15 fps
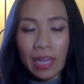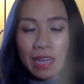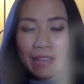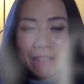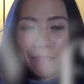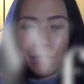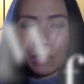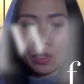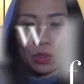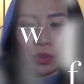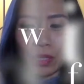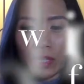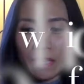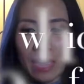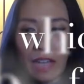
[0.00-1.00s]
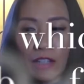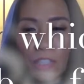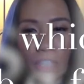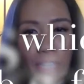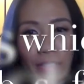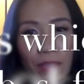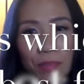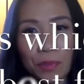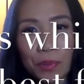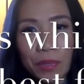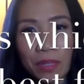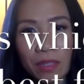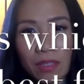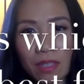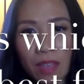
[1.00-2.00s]
If you're doing energizing
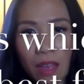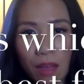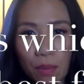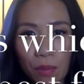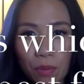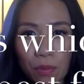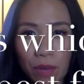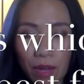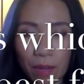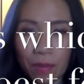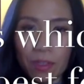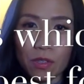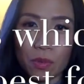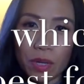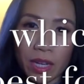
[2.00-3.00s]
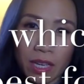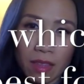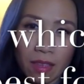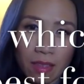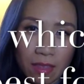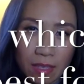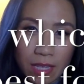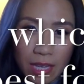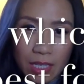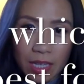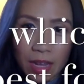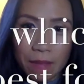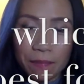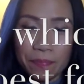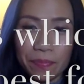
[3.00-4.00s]
points, I would recommend doing it in the
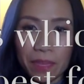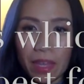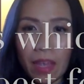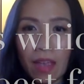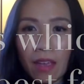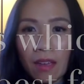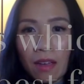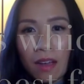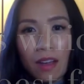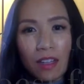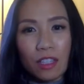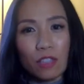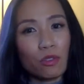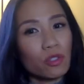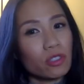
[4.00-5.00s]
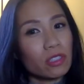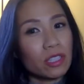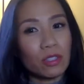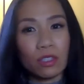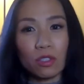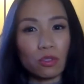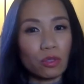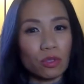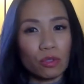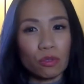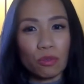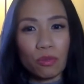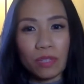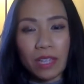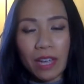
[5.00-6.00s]
daytime. Uh, usually, you can do it two,
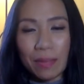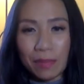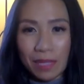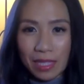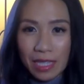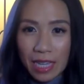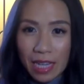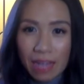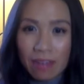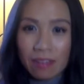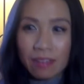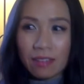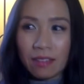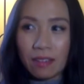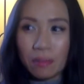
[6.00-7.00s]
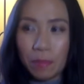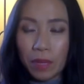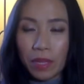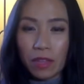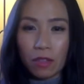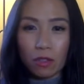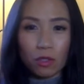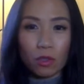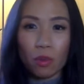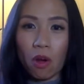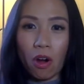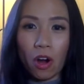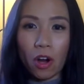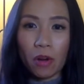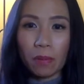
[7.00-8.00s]
three times a day but there's no
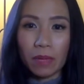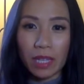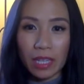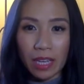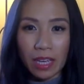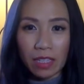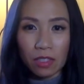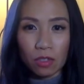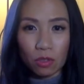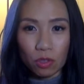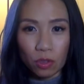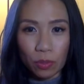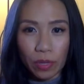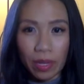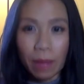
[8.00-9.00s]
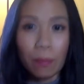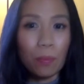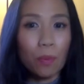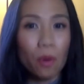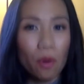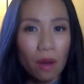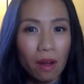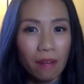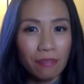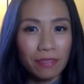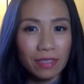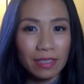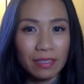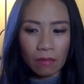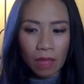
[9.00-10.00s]
harm in case you're doing it more
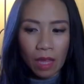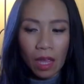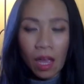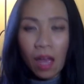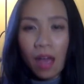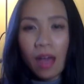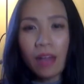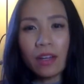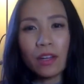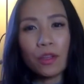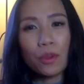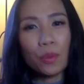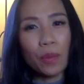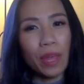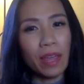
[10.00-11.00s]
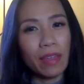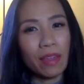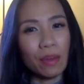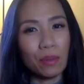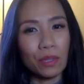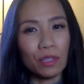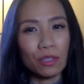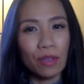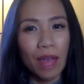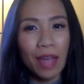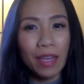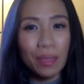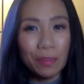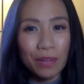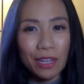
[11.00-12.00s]
often. Another way that we do
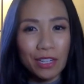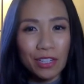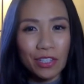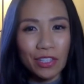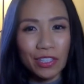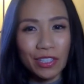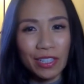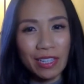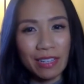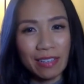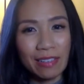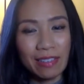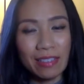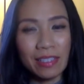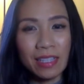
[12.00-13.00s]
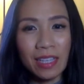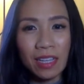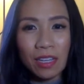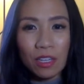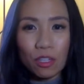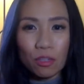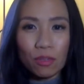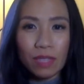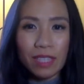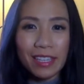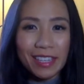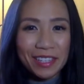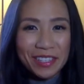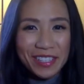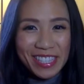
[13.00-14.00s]
acupressure is using
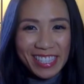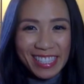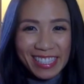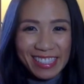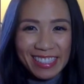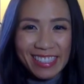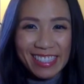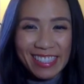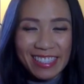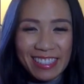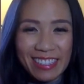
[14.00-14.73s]
ear seeds.